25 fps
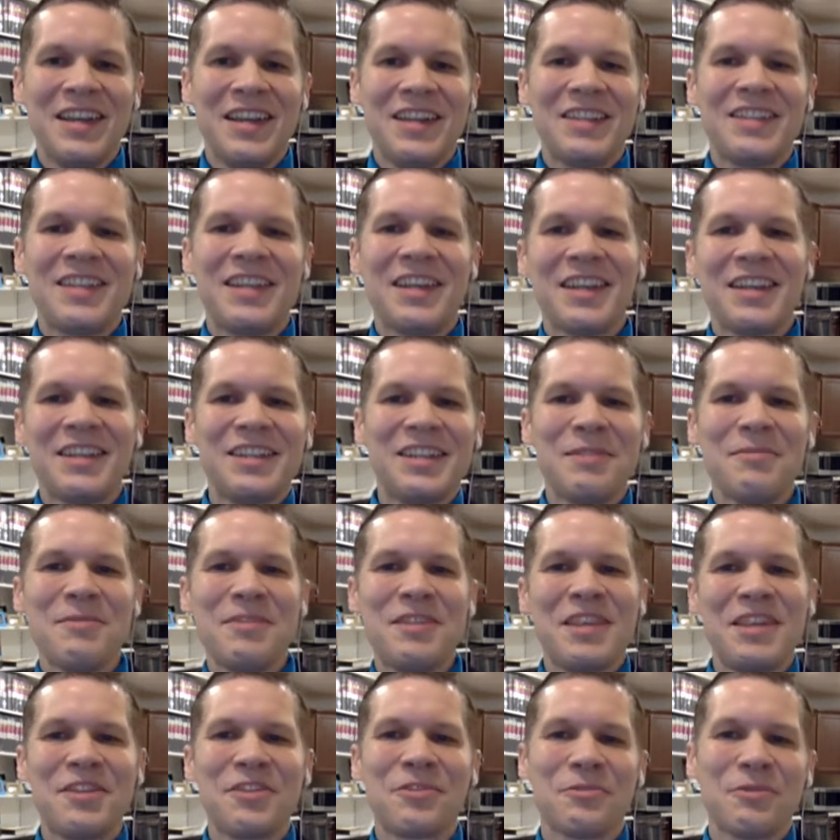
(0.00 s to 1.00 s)
2
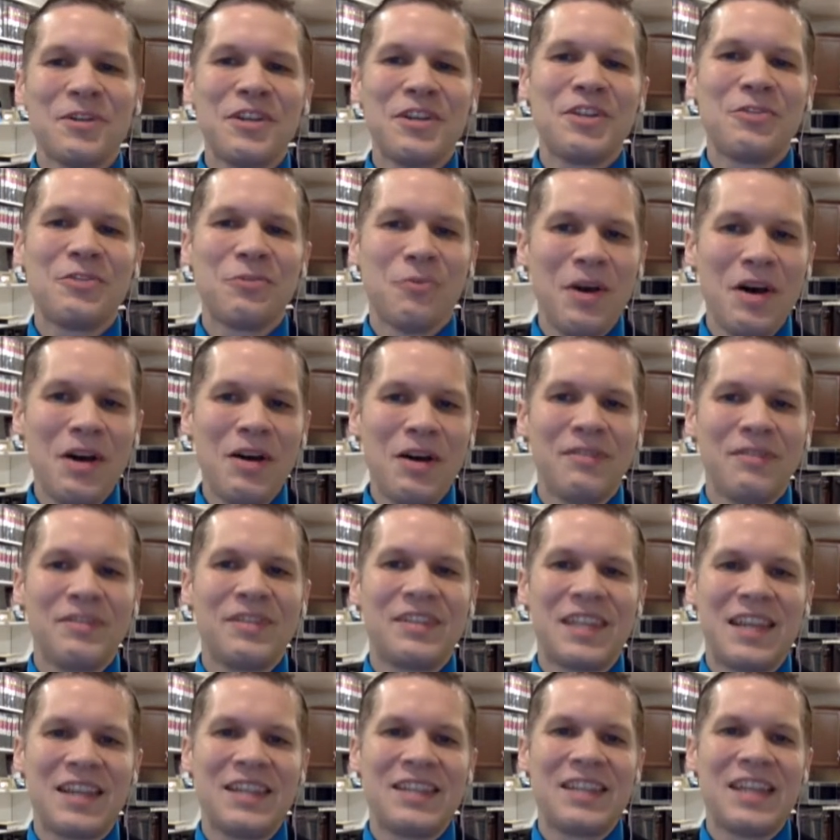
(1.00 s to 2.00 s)
Timothy 3:12
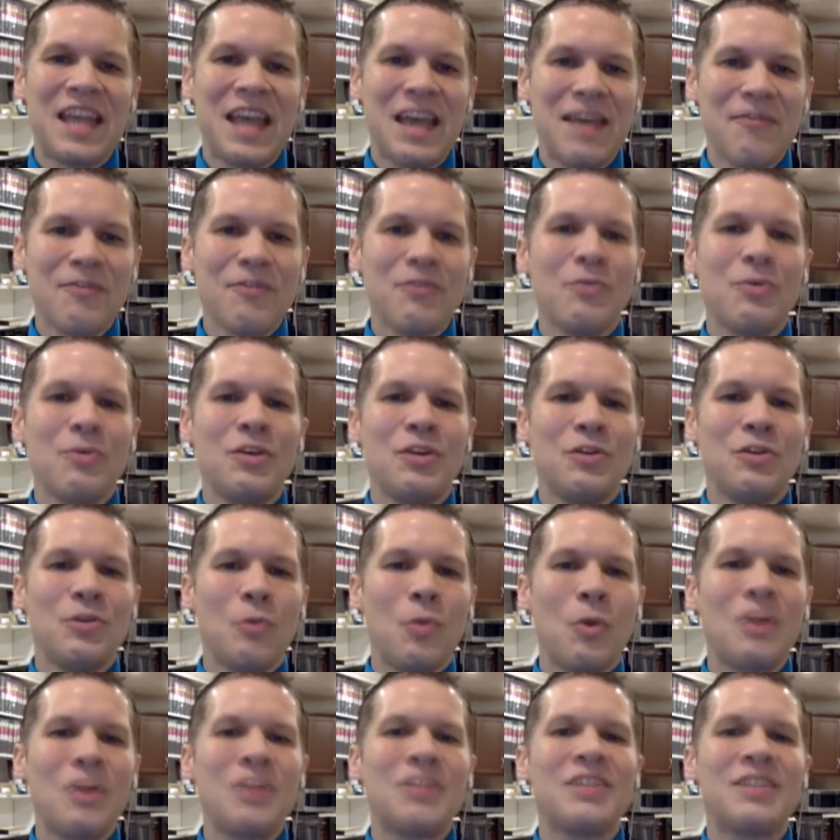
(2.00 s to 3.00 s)
says everyone who
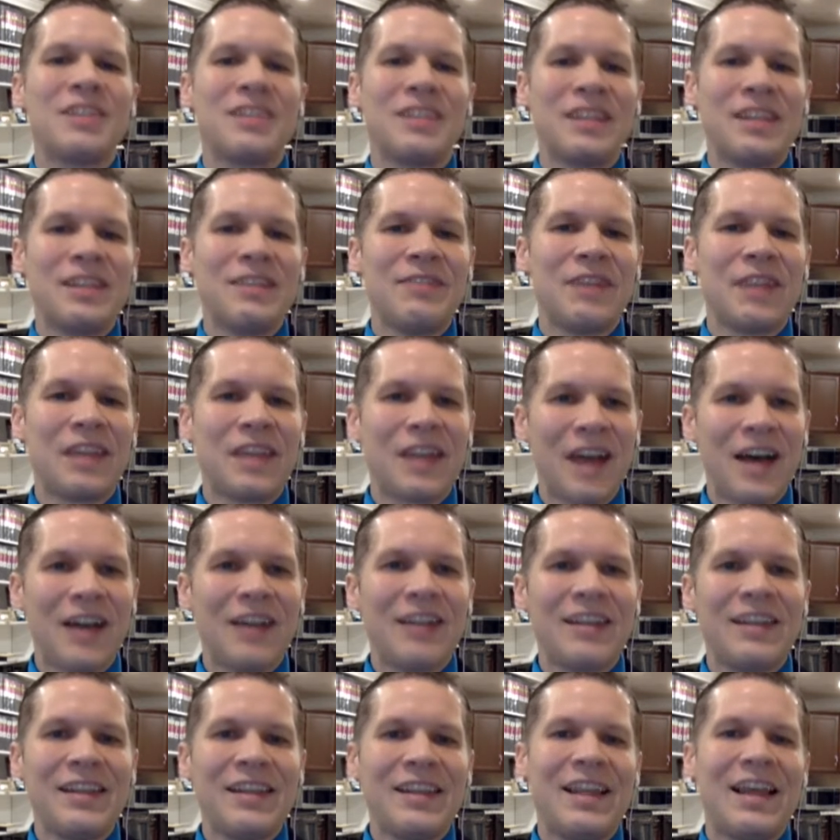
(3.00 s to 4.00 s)
wants to live a
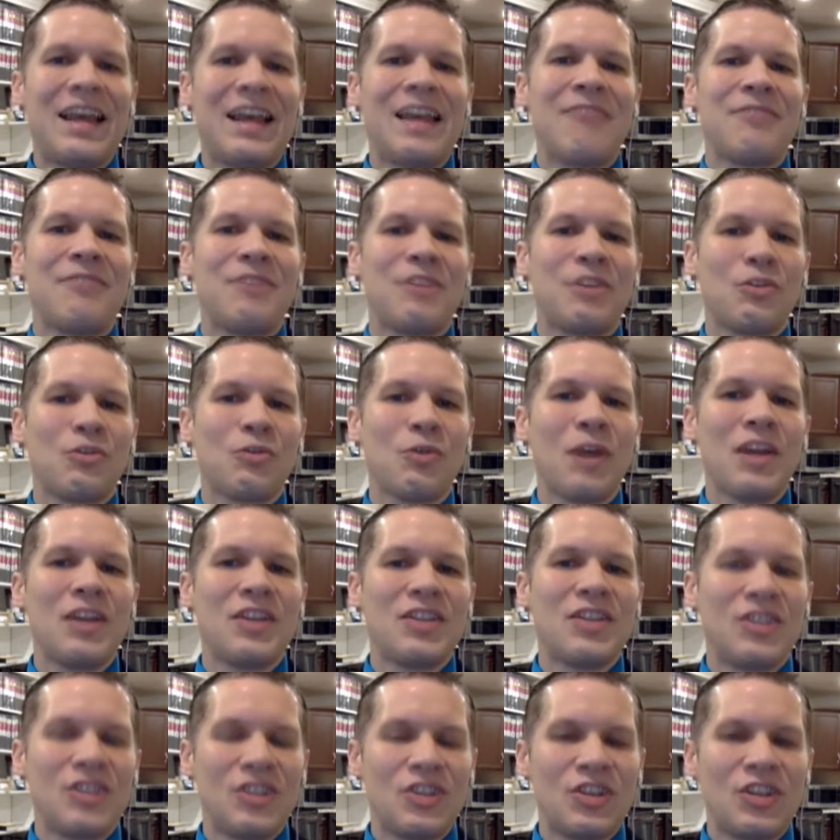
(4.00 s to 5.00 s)
godly life in
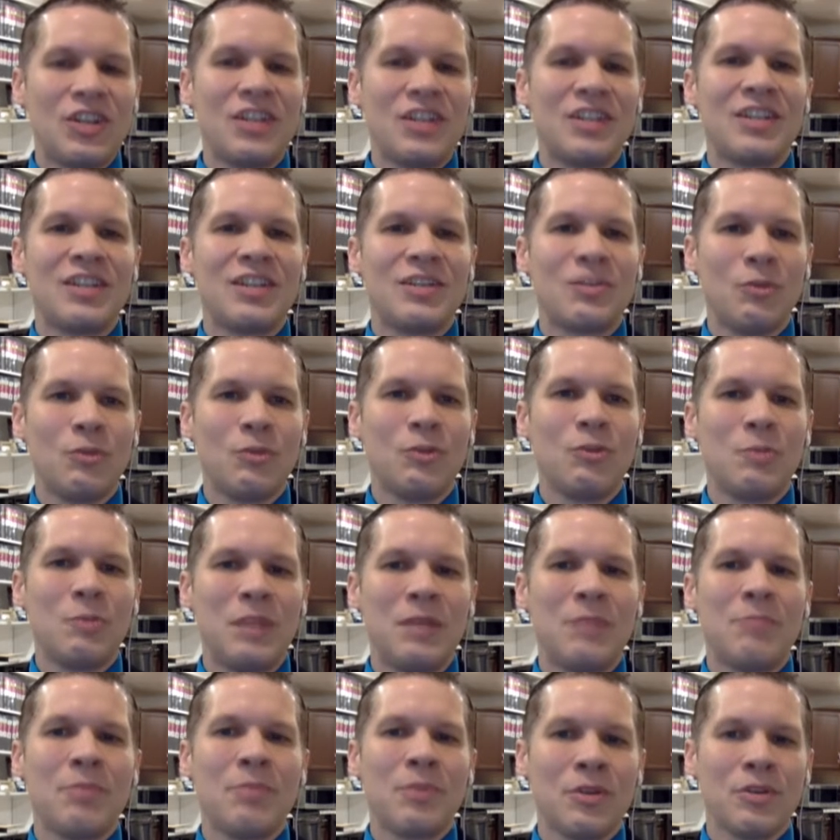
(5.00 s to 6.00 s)
Christ Jesus will
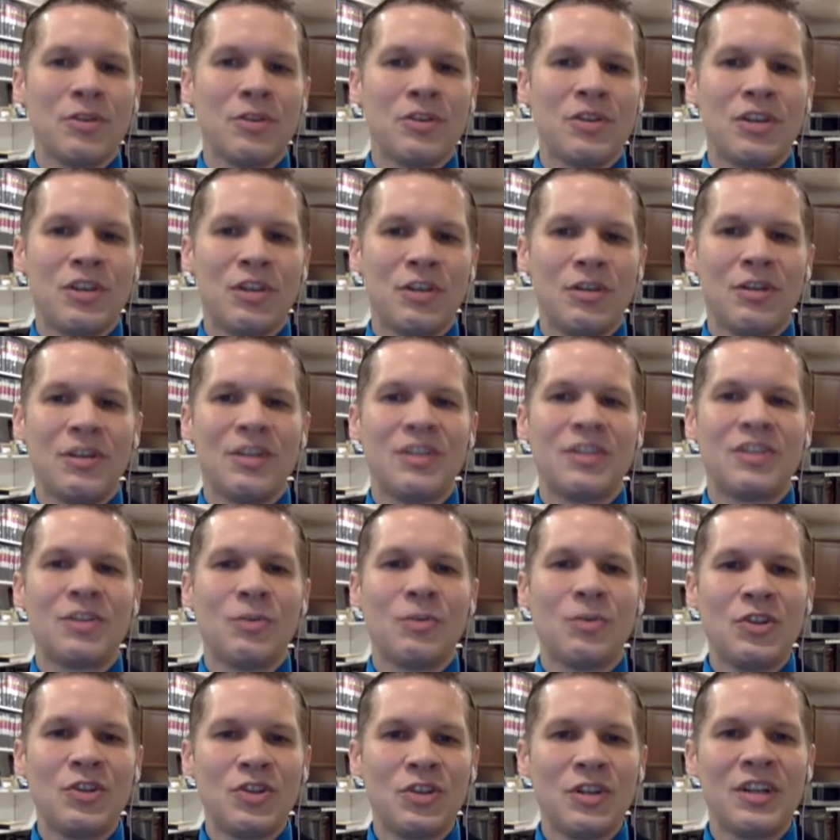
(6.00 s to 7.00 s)
be persecuted. So
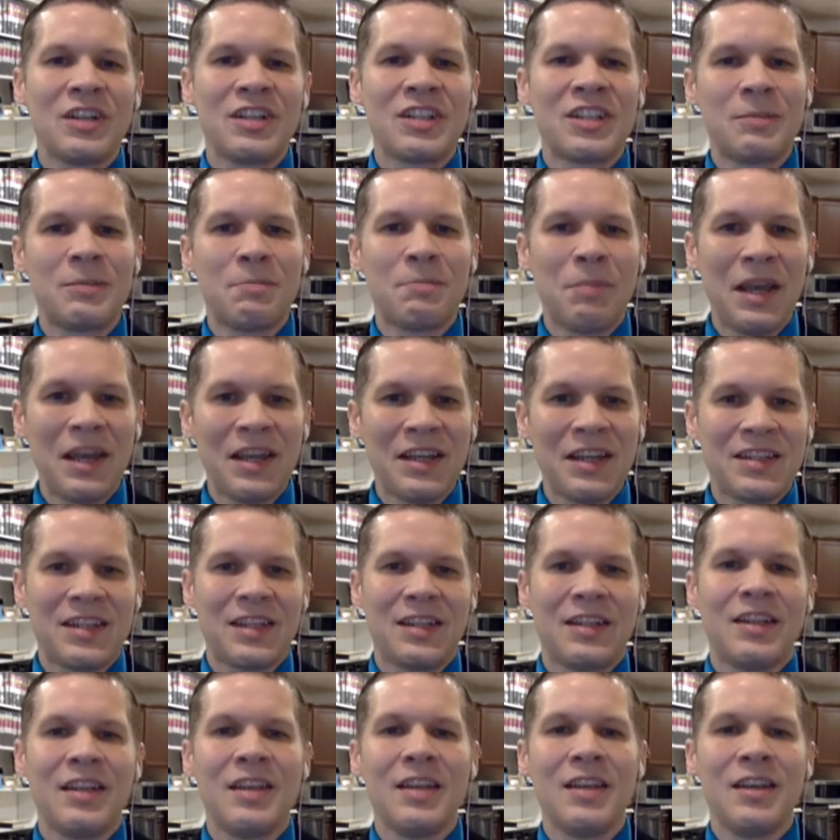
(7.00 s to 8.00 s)
we should expect
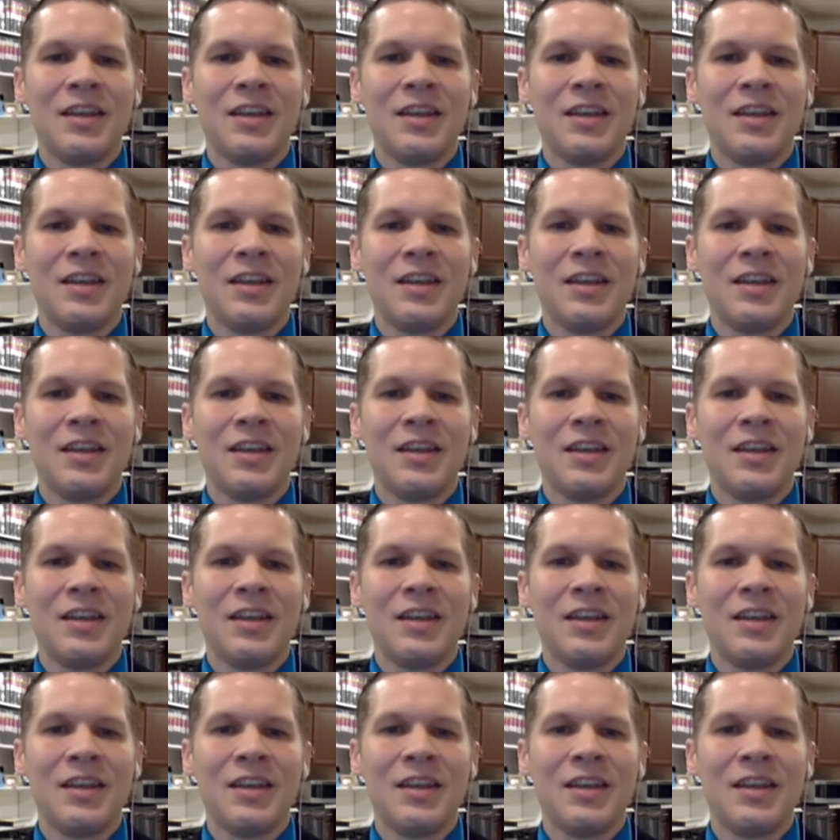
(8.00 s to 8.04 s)
it.